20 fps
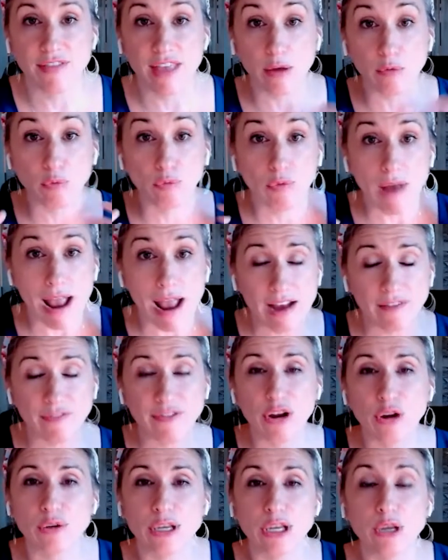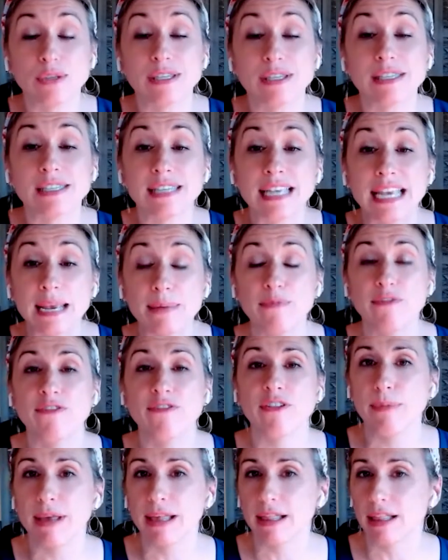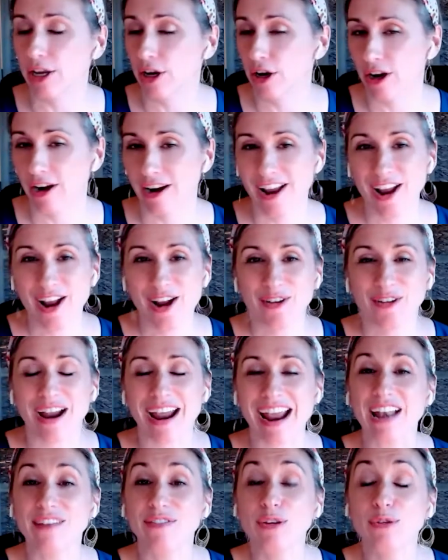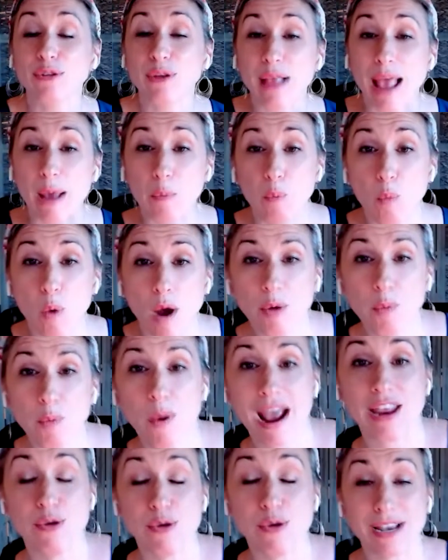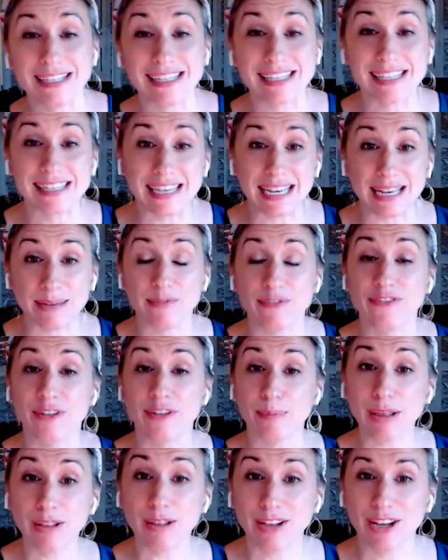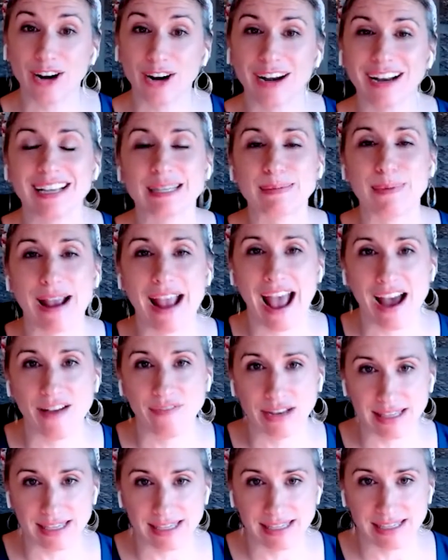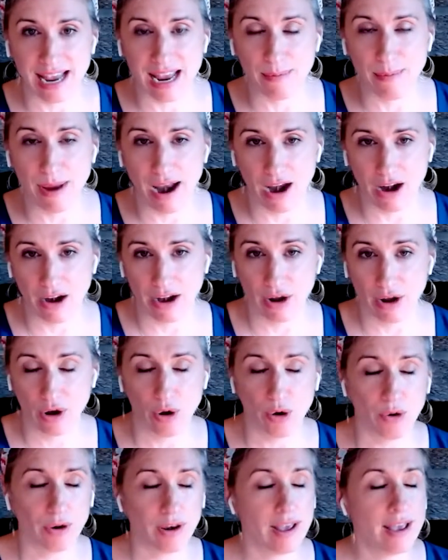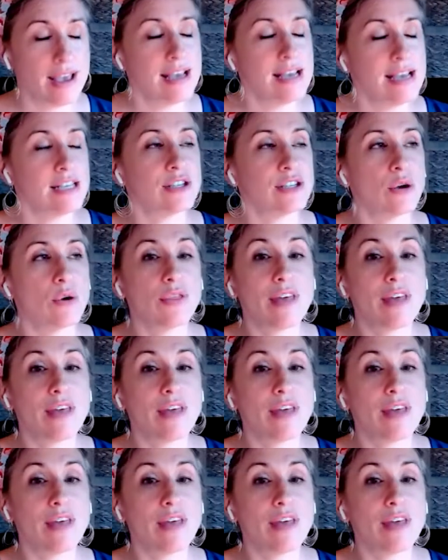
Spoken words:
you seem familiar, right? And one way you can seem familiar is by having the same area code. So